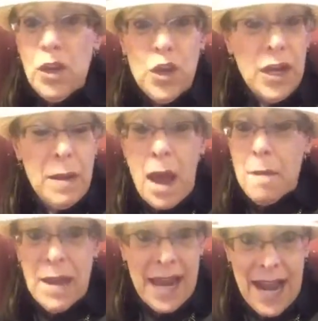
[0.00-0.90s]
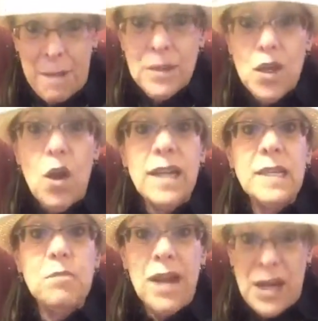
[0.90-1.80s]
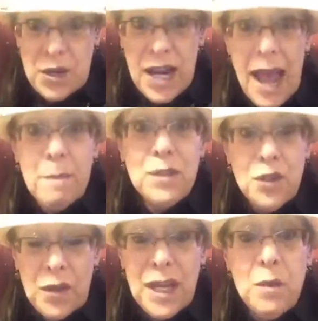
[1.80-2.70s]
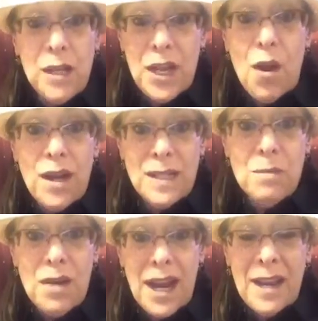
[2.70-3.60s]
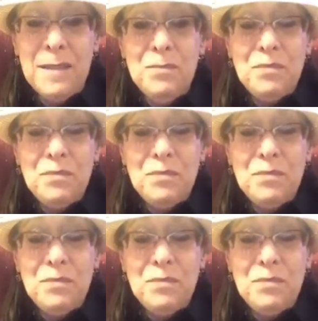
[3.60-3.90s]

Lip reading: bad habits are hard to break, good habits are equally hard to break.